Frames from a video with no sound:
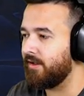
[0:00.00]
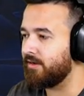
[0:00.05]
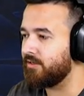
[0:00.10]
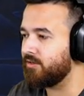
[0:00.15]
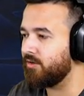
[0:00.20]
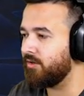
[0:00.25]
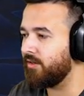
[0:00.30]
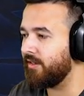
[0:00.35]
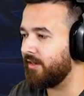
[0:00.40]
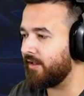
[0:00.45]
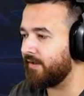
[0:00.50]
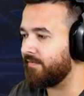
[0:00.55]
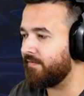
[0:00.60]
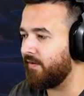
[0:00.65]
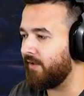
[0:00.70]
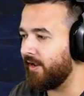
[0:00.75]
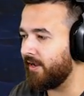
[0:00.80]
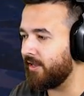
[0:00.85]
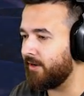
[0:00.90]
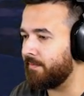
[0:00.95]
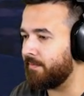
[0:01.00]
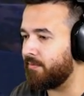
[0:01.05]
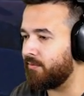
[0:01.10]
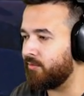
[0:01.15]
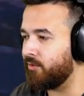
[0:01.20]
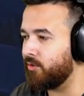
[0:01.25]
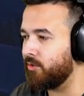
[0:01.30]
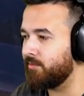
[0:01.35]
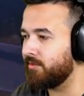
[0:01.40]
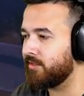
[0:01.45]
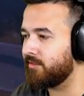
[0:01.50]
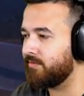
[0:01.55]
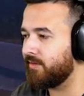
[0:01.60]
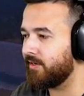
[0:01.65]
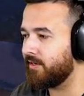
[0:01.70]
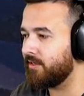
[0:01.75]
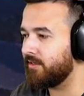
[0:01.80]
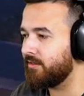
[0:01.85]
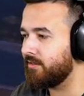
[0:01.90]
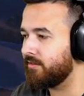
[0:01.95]
Surely, like, flying on a broom is
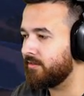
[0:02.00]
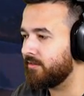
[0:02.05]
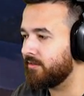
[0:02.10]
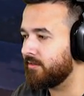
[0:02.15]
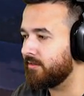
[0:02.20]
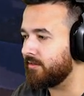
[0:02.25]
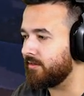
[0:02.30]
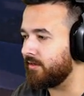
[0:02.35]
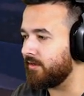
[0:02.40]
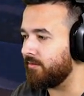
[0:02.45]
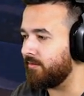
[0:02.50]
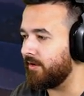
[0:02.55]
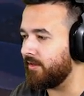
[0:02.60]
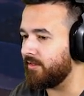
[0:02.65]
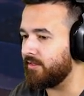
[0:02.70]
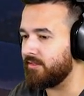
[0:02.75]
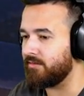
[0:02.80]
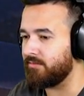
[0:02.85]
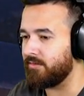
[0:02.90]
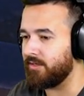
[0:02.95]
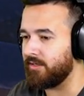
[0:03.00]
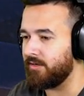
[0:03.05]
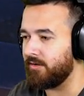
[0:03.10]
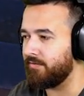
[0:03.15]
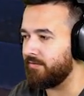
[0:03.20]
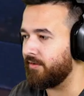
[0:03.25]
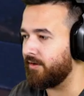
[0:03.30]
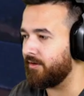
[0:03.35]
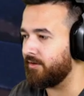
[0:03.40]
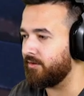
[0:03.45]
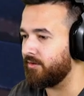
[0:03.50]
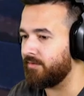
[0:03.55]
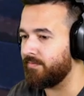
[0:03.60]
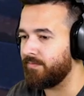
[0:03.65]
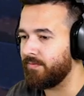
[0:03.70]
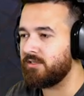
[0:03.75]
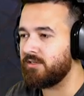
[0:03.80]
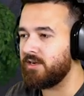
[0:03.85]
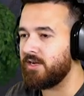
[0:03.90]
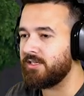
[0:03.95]
fun. Oh, wow, this is really not fun at all.
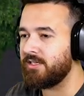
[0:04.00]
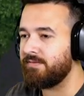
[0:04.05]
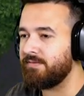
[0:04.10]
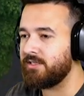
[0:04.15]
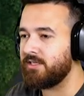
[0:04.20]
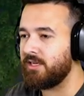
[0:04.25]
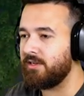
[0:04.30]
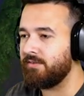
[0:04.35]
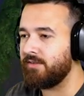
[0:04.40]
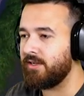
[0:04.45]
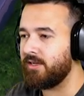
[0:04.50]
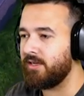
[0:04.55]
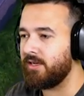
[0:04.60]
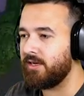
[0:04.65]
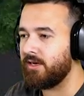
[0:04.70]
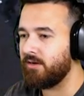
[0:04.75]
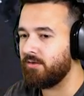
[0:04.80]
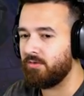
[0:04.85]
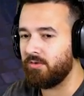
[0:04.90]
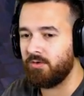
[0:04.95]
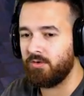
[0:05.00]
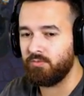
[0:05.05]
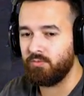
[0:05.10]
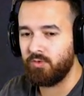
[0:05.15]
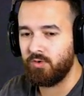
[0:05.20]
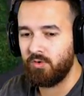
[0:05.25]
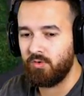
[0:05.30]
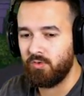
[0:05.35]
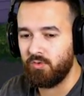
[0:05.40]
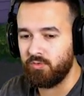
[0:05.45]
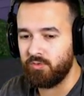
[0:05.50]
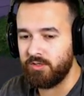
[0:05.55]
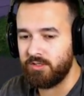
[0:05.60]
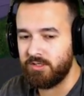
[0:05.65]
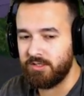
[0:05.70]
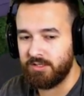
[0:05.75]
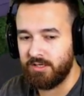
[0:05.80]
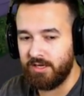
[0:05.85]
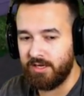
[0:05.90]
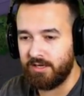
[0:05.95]
Do you guys have a TV here? Or, whoa, this
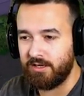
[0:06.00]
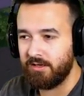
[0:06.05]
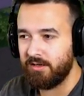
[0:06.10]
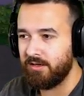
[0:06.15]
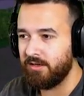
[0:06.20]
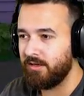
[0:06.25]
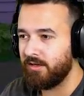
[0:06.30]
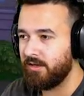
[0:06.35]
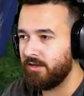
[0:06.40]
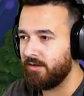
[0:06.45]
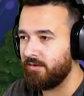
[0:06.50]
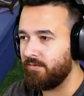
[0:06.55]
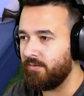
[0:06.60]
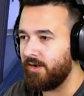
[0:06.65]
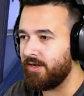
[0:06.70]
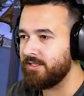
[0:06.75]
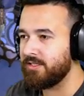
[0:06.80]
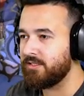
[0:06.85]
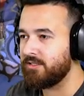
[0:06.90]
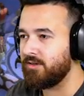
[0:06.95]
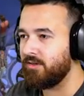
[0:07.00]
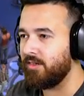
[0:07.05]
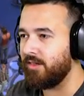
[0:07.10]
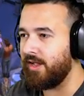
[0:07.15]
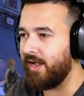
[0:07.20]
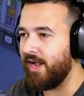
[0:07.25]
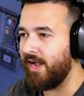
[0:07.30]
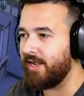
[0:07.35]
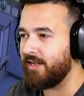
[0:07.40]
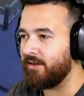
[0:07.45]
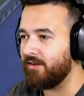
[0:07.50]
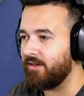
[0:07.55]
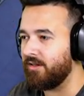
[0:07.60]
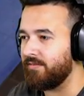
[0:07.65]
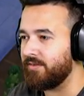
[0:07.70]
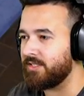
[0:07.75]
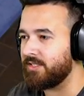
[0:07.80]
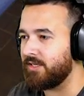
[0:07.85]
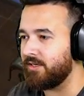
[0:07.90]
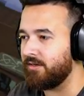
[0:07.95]
is like, why is this so laggy all
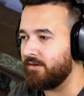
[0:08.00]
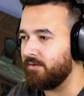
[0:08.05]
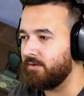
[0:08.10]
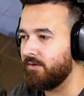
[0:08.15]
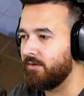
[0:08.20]
of a sudden?